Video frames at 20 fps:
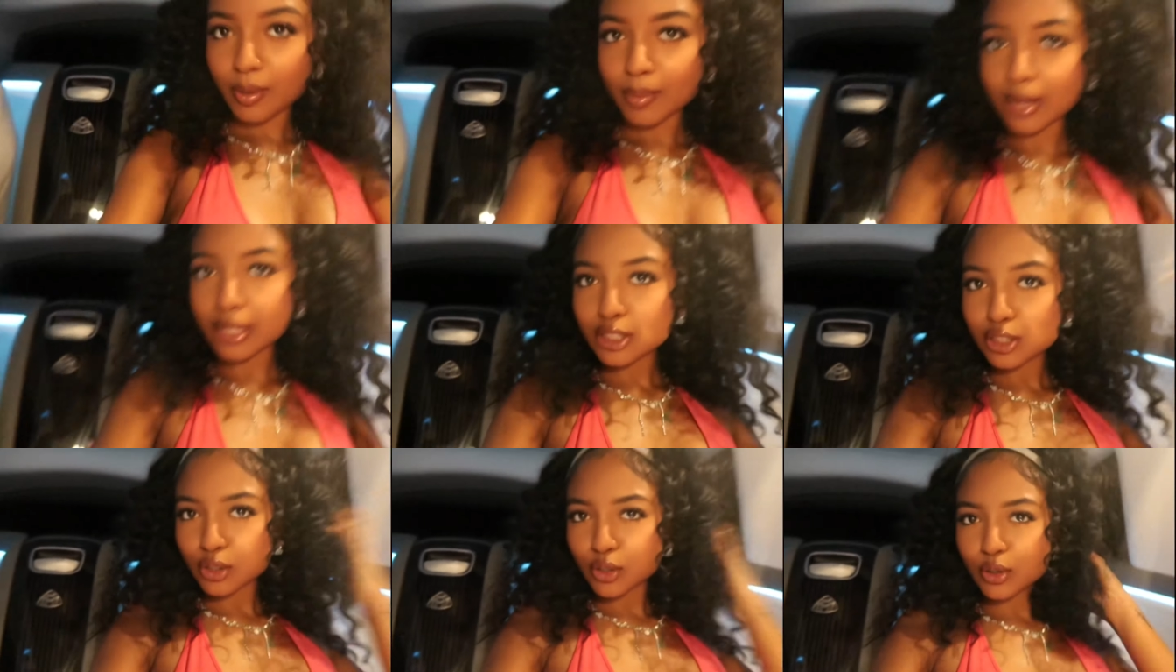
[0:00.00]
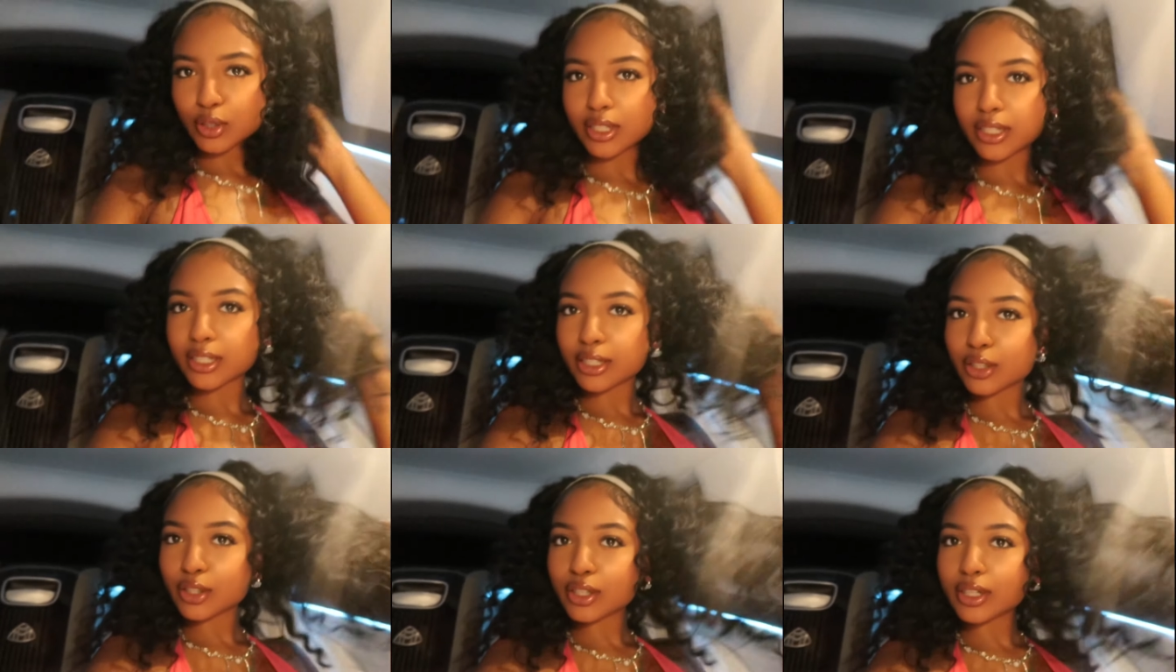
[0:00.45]
are about to go to
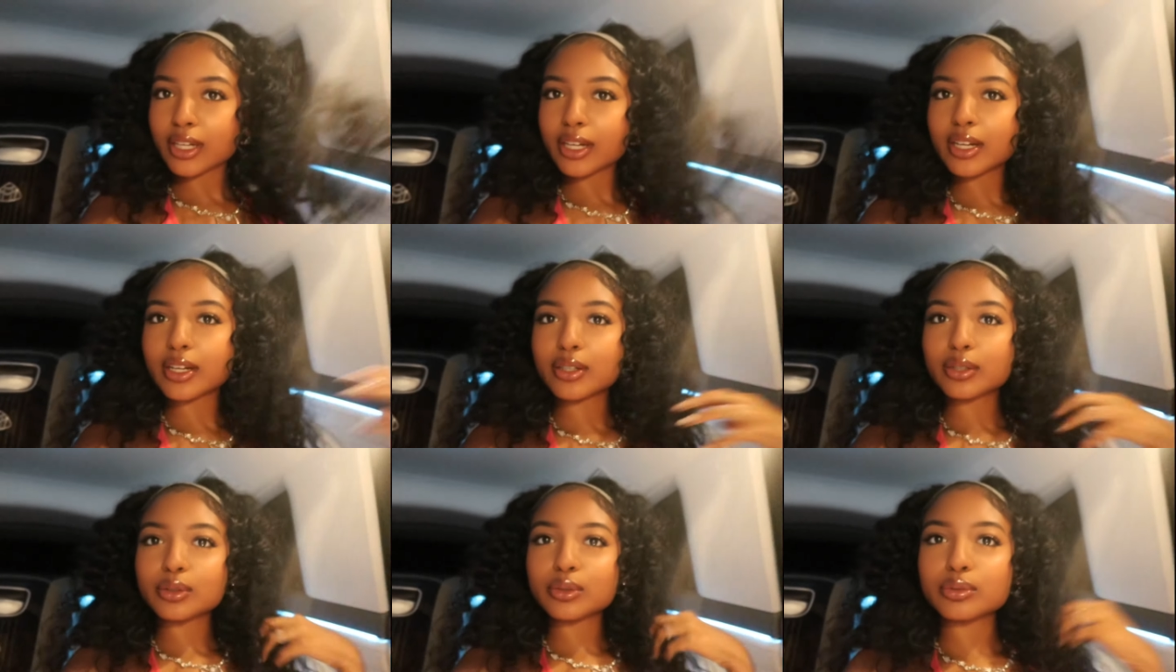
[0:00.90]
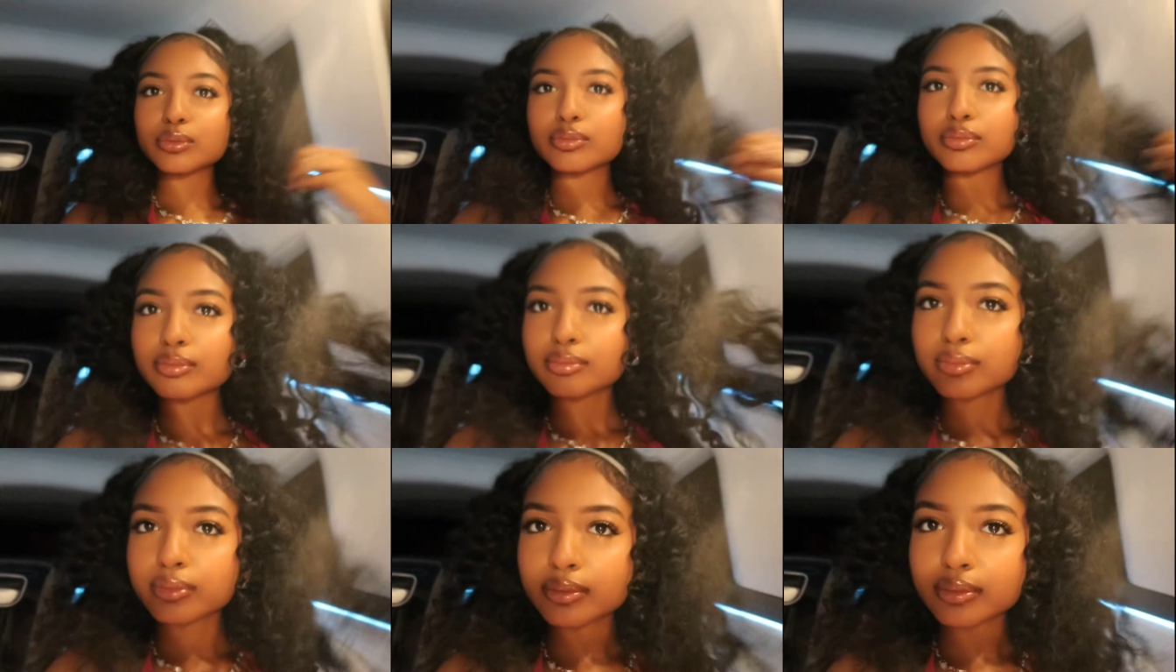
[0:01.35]
dinner now.
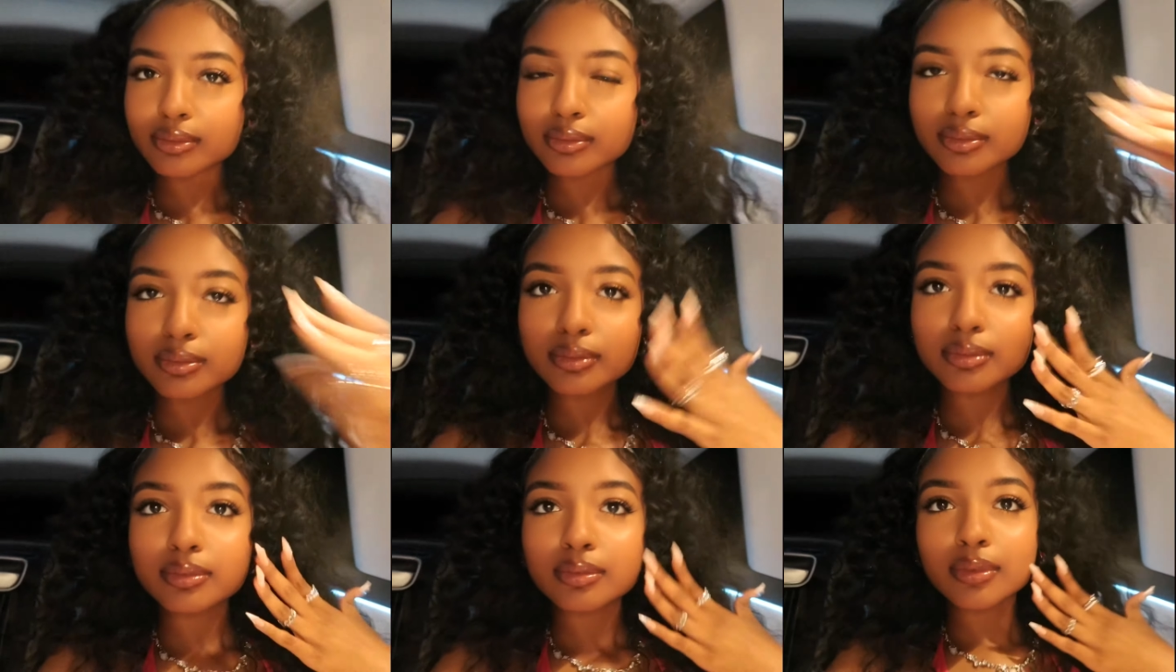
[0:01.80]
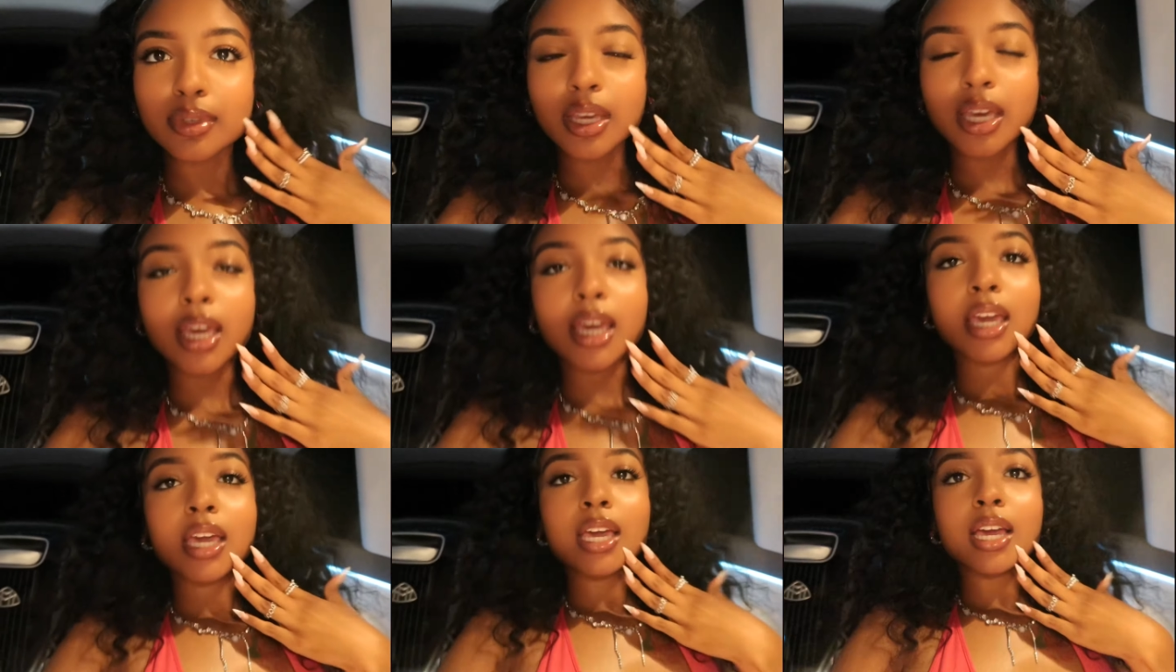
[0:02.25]

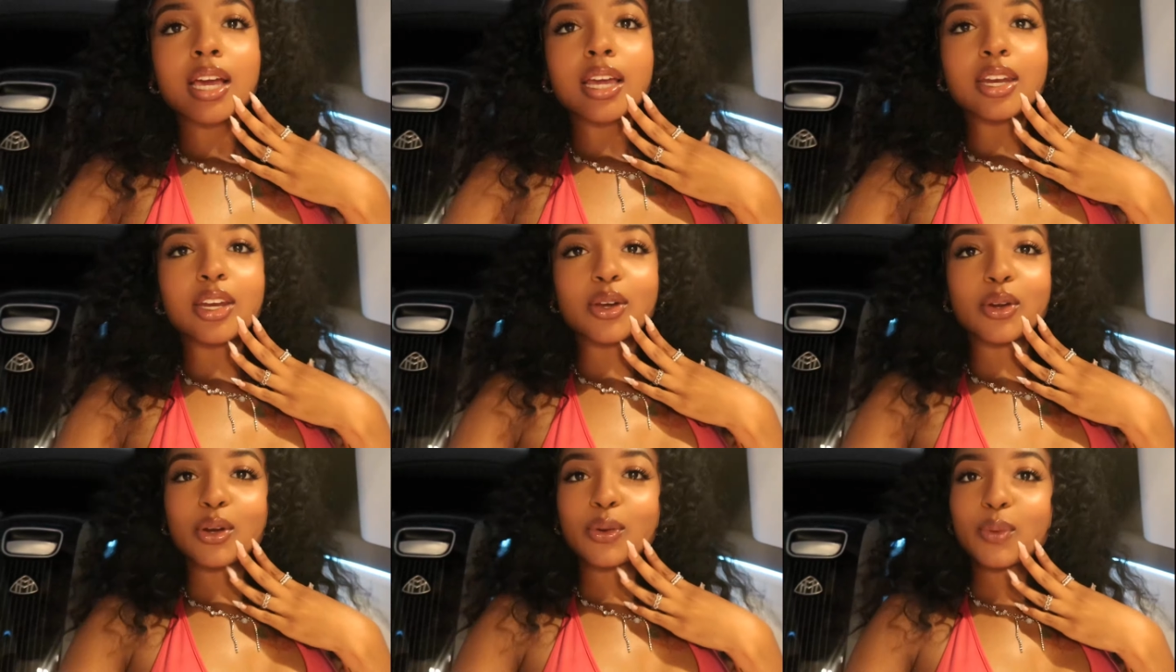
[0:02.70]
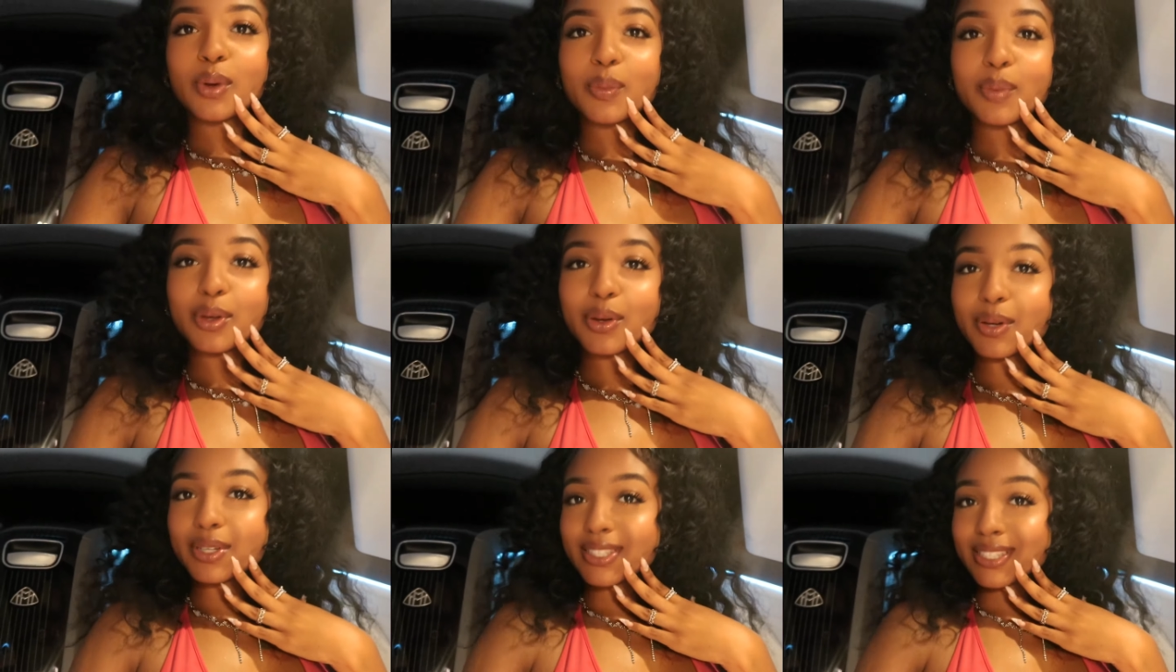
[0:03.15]
Don't know where
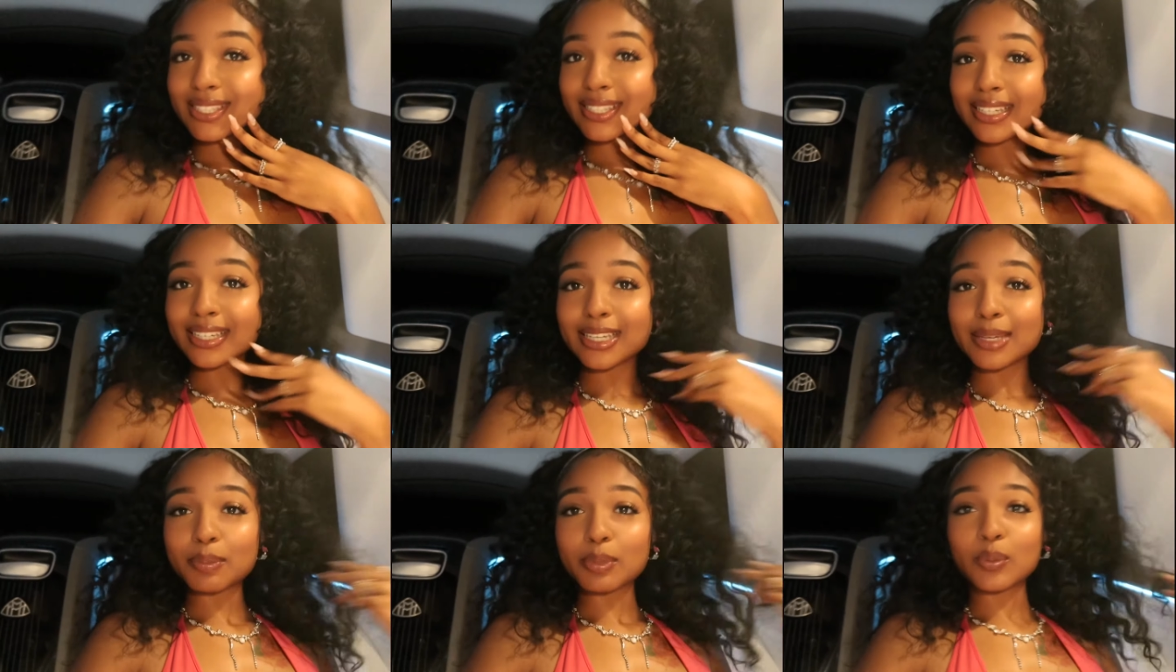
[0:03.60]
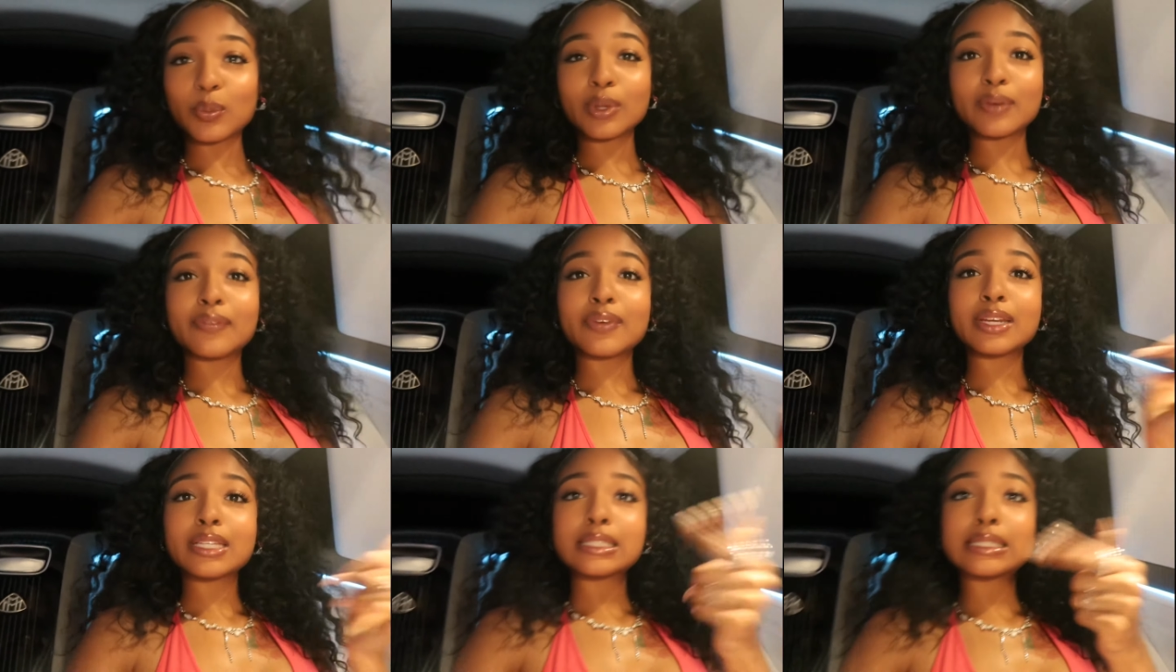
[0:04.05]
we going to eat, but we
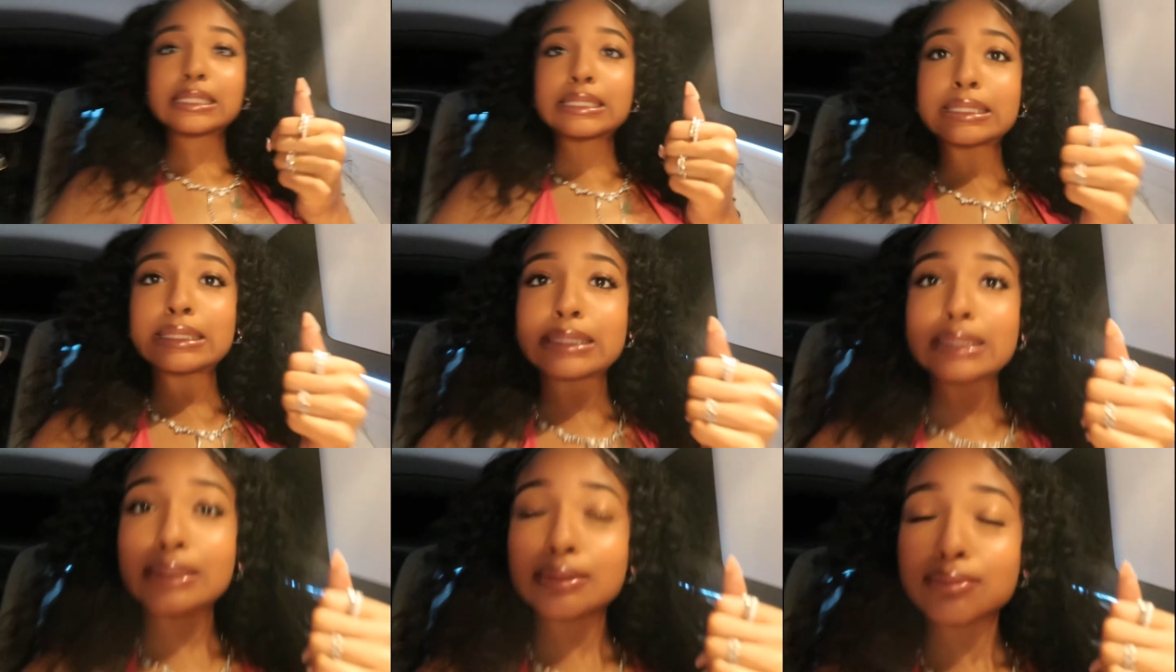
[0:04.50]
finna see.